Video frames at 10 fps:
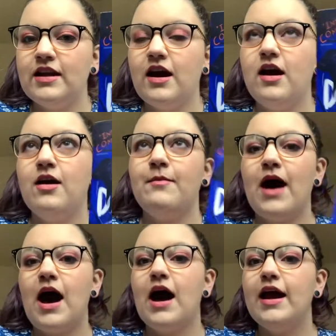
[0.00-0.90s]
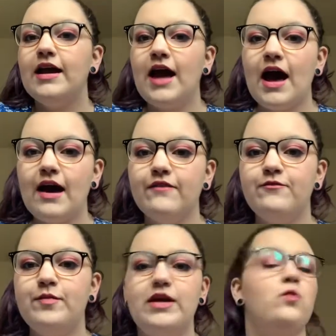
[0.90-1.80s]
I
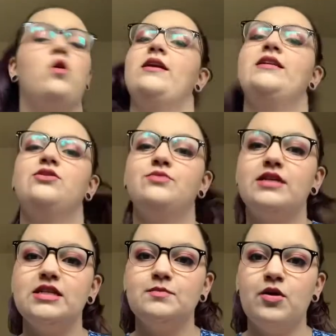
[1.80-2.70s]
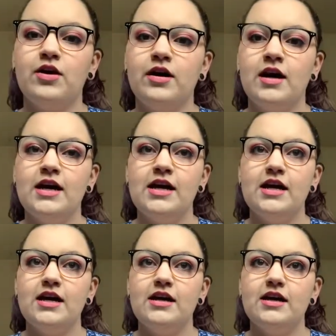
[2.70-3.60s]
have been wanting to read this book
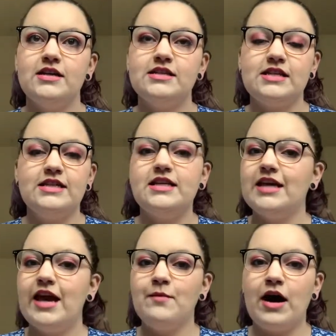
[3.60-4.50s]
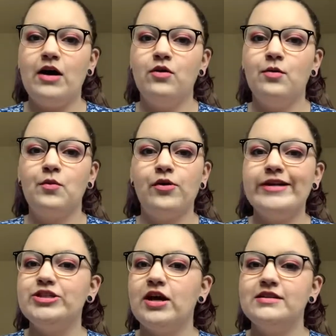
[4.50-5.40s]
since it came out. Maureen
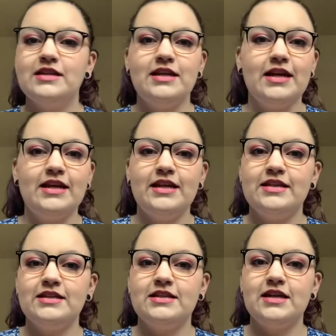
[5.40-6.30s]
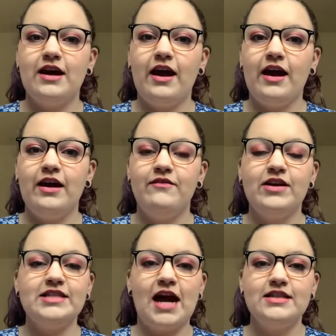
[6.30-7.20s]
Johnson is a
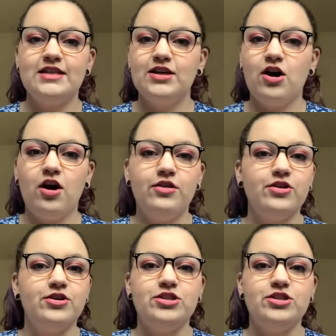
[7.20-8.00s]
fantastic author.